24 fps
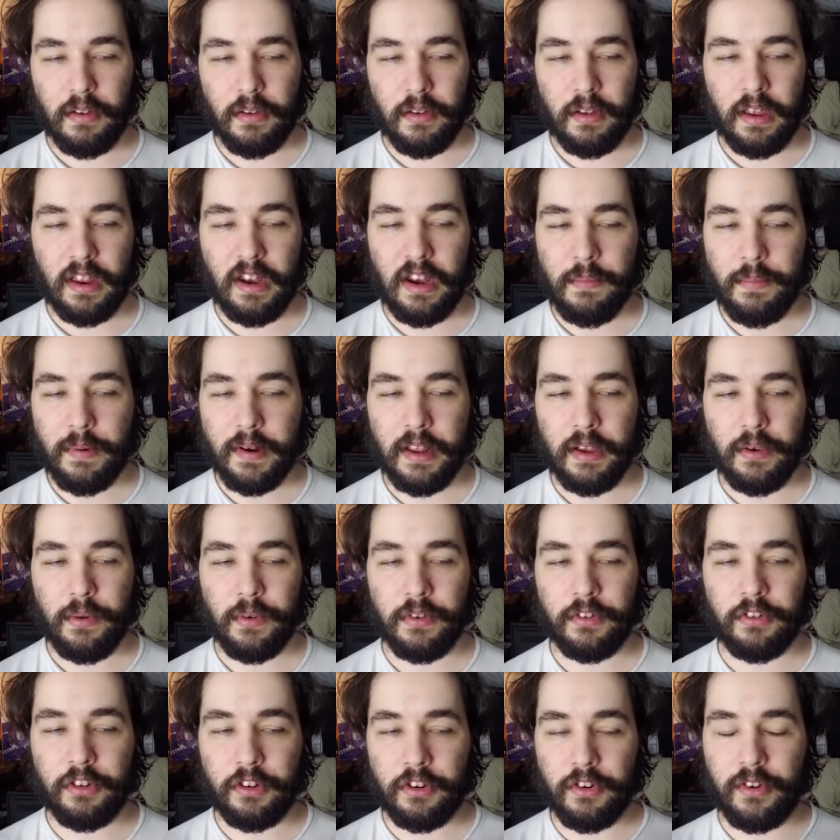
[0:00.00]
anybody who
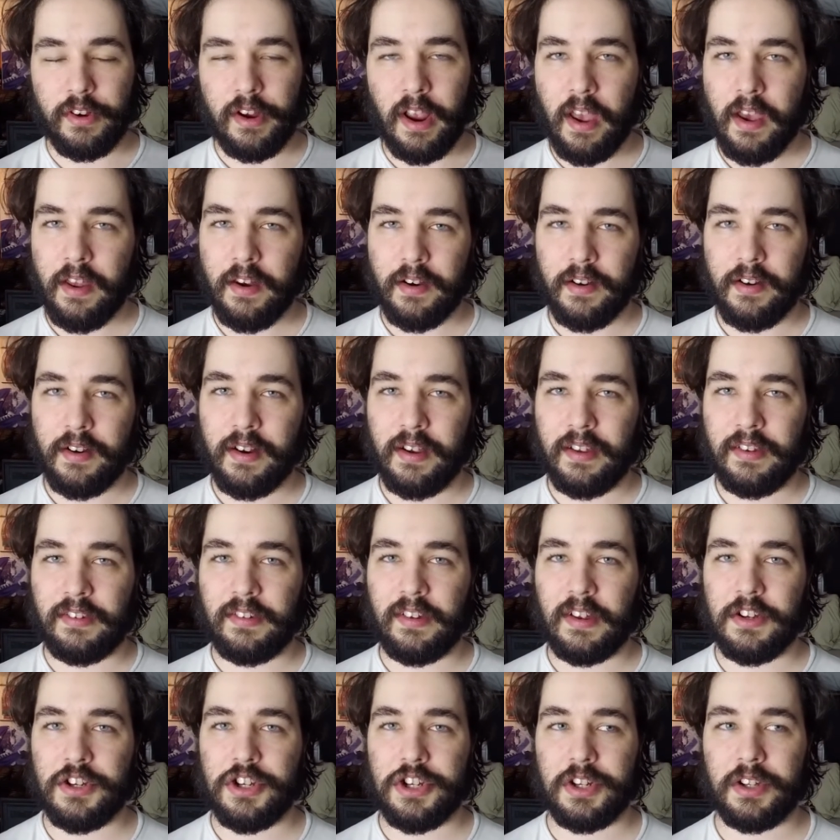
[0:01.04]
was a creator
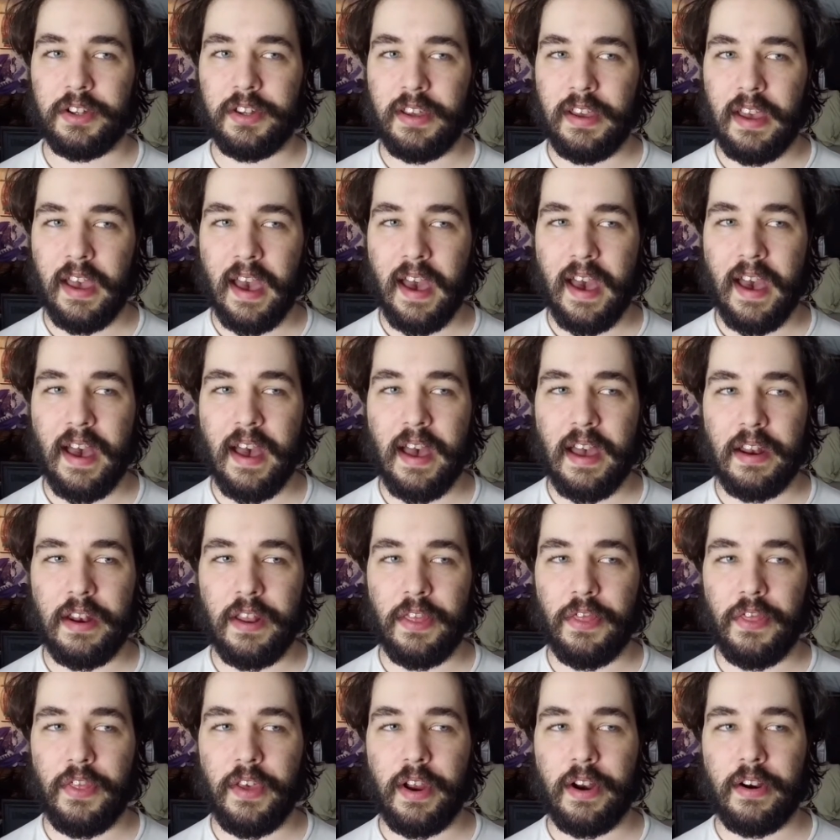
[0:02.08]
essentially
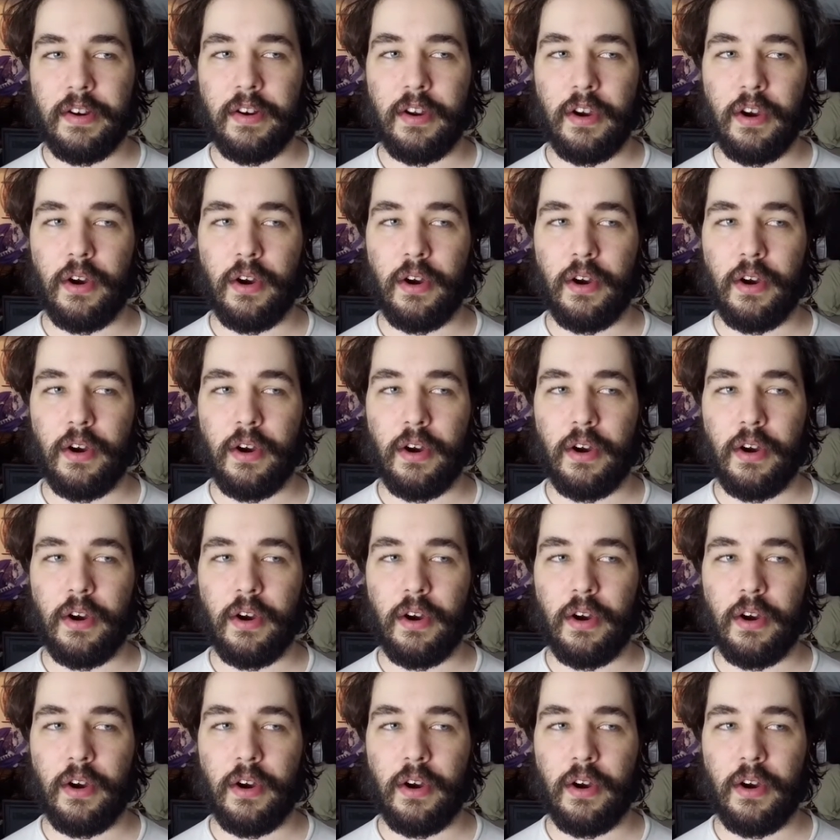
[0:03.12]
had their